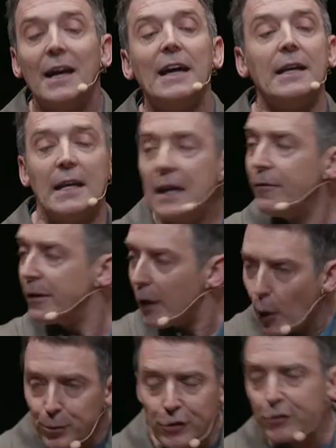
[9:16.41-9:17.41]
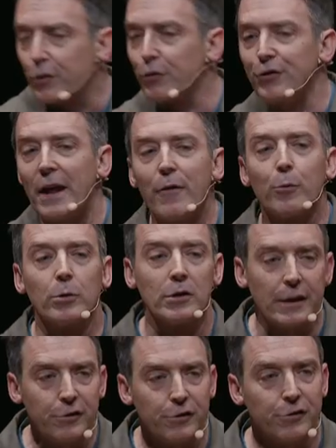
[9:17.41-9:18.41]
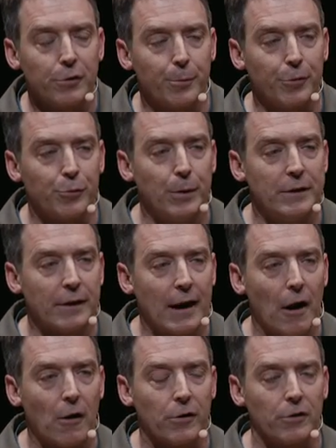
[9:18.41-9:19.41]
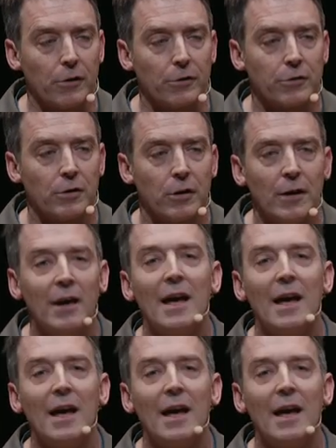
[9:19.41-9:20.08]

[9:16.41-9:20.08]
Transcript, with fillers: It even helps us understand the relationship between the characters.